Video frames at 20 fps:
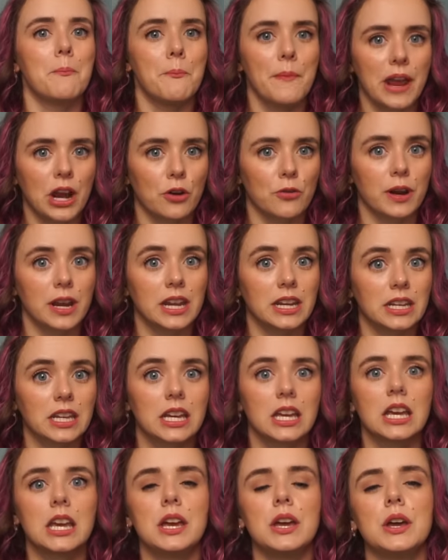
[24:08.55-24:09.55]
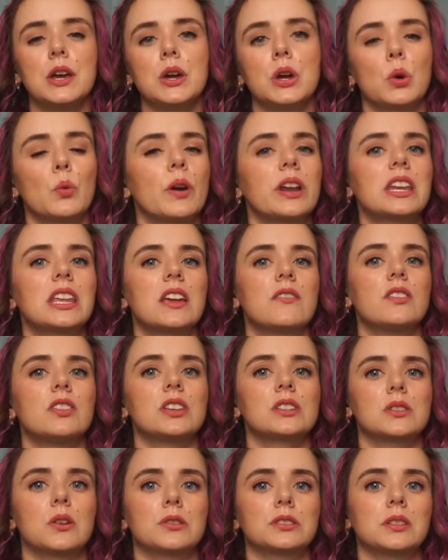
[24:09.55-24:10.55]
married. When given
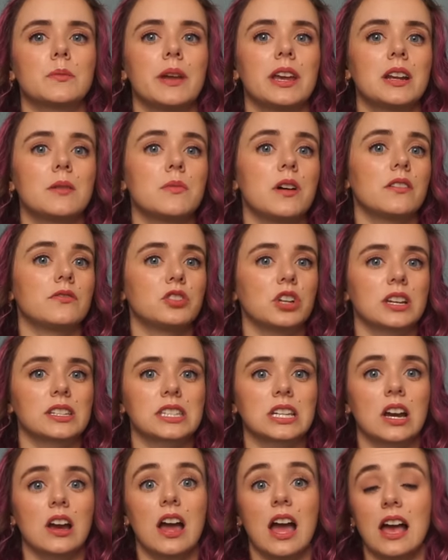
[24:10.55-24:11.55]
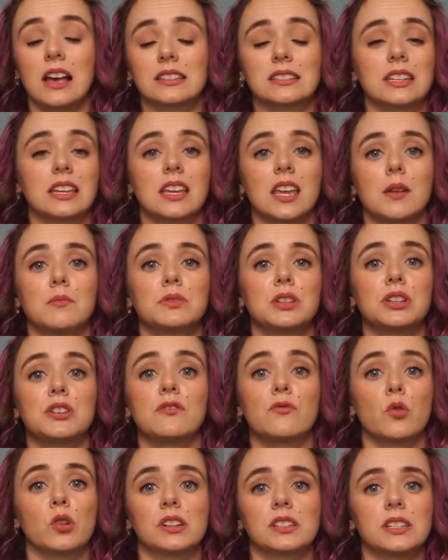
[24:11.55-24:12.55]
this ultimatum of Jessica asking him to
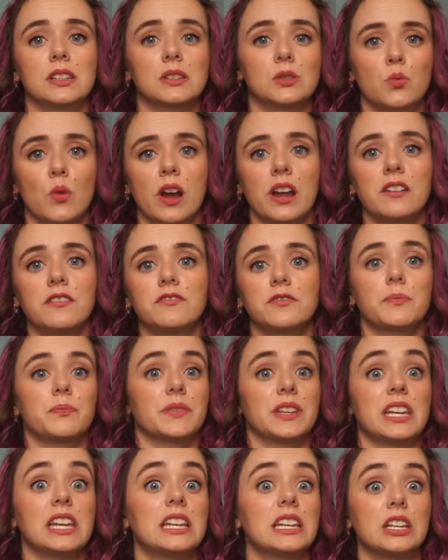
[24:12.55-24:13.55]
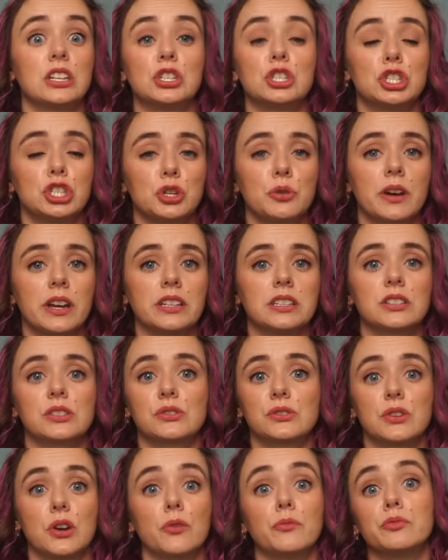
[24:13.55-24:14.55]
divorce his wife, he didn't do it,
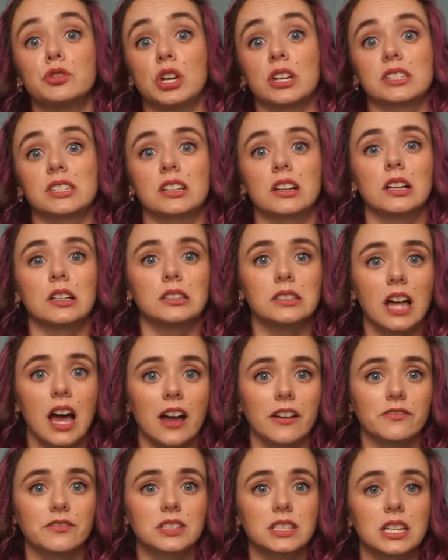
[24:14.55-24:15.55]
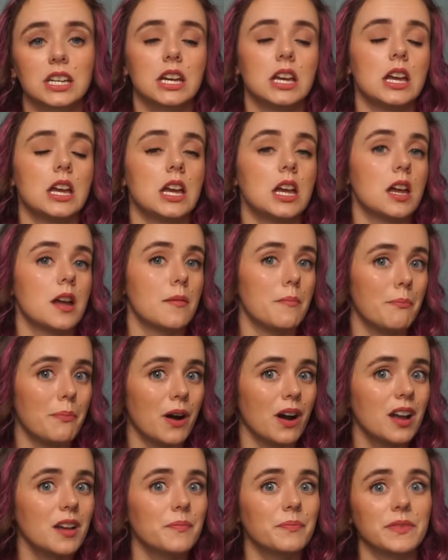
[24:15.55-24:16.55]
so Jessica left.
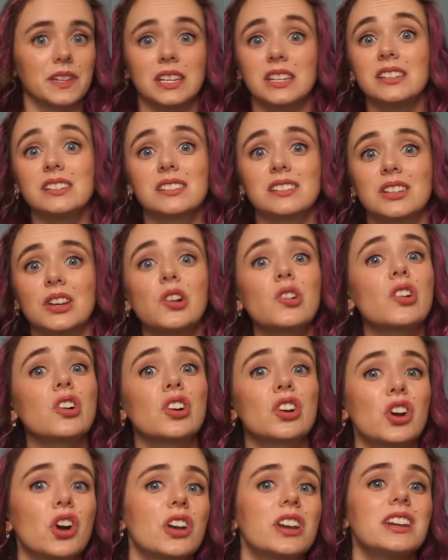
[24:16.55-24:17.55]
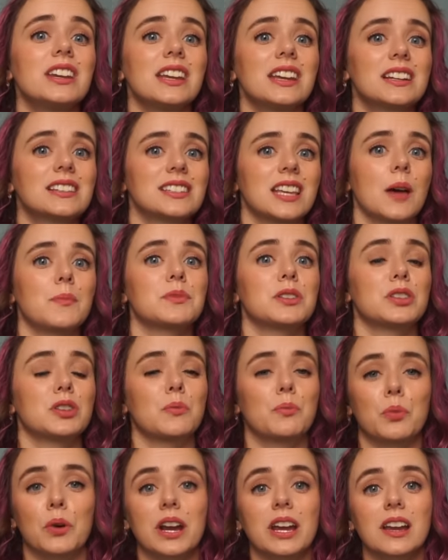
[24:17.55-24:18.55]
But he still couldn't accept the
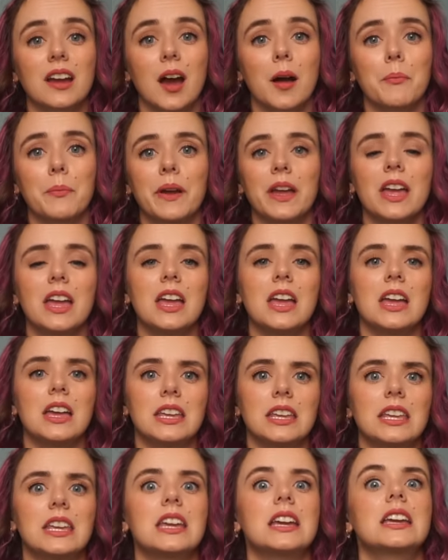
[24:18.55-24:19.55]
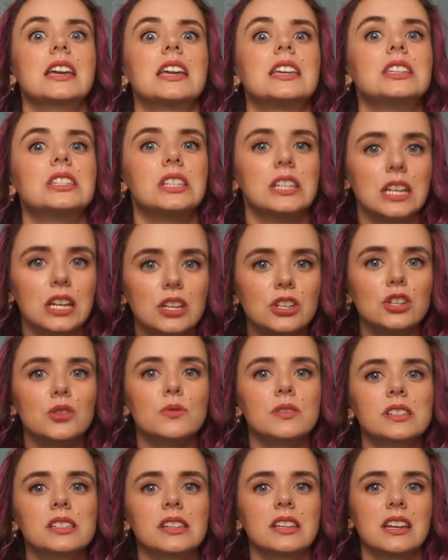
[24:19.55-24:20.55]
breakup. He
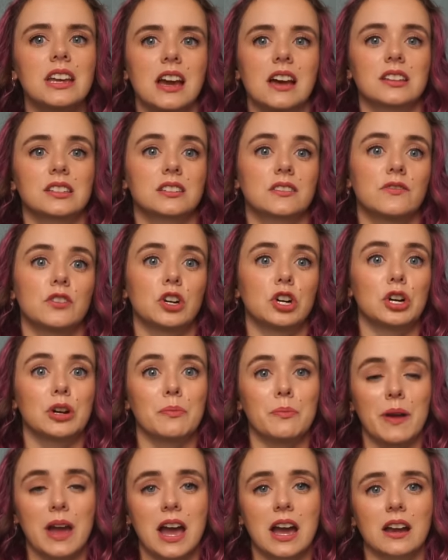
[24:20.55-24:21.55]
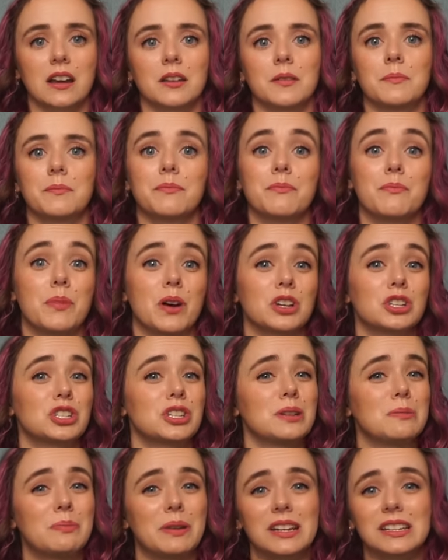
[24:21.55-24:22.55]
continuously asked for her back, but
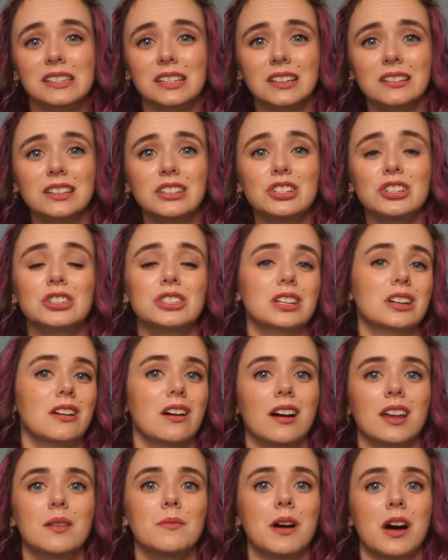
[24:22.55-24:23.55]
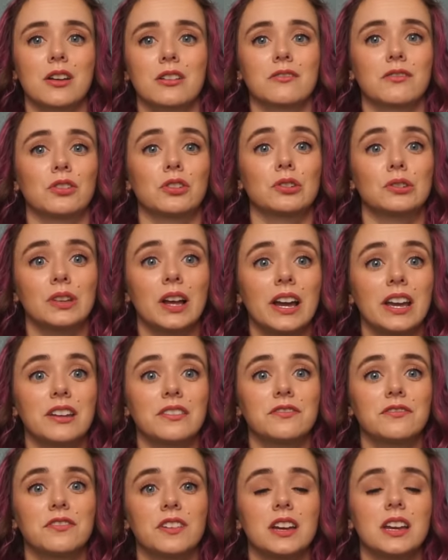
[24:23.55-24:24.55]
she basically just cut him out of her
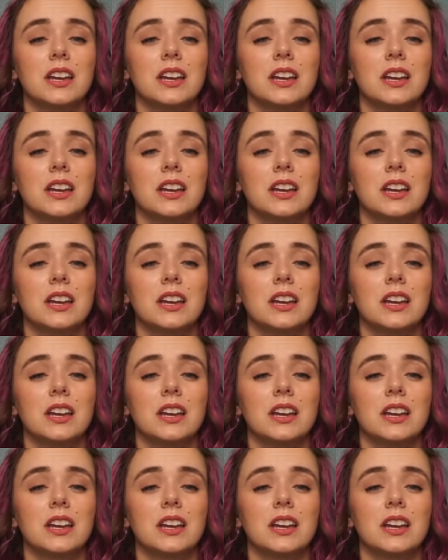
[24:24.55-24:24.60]
life.